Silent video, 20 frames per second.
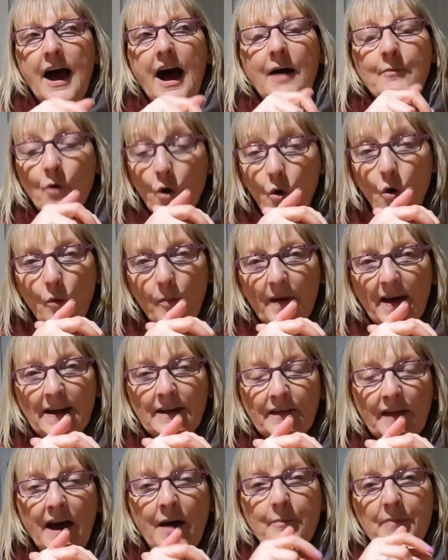I'm
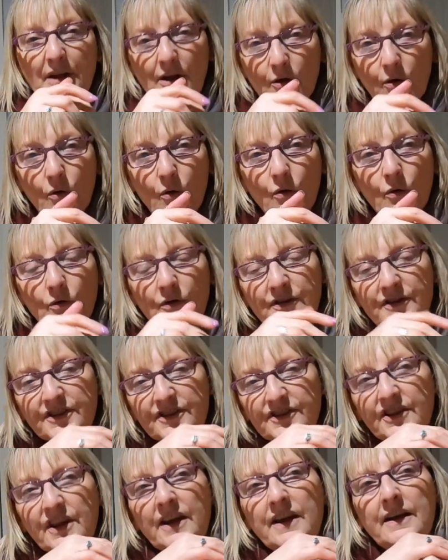hoping that
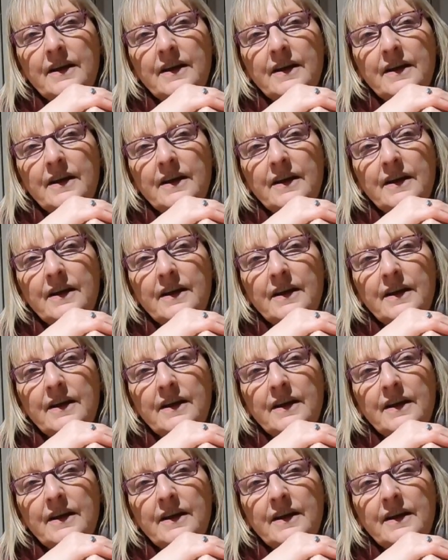because